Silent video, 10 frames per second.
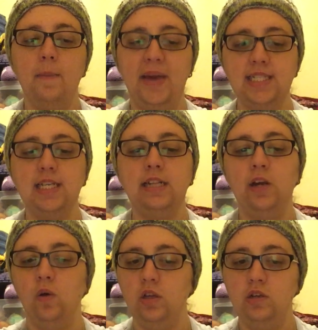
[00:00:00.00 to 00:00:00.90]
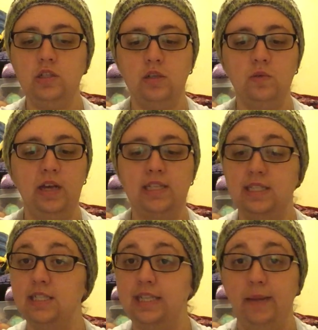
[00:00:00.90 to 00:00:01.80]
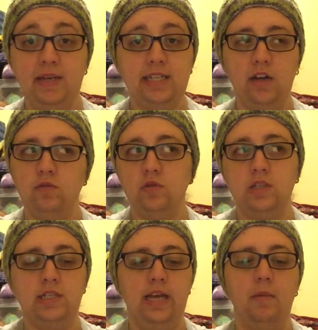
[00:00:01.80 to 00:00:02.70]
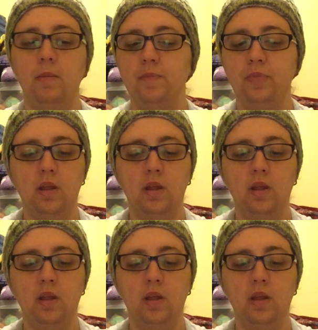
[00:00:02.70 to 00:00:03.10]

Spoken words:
Basically, all you do, it's the same exact rules as them.